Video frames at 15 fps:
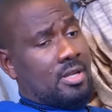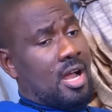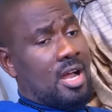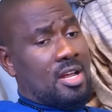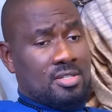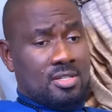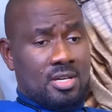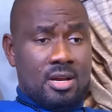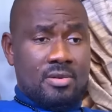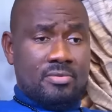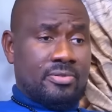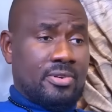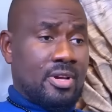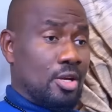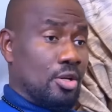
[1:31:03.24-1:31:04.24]
Guys, I've
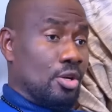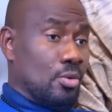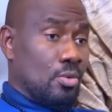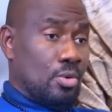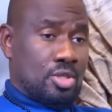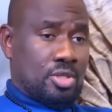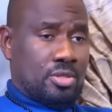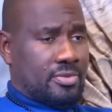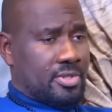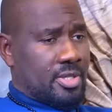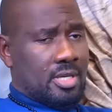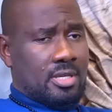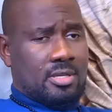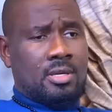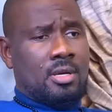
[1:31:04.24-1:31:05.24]
heard on what you've
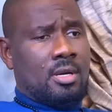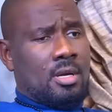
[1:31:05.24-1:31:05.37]
said.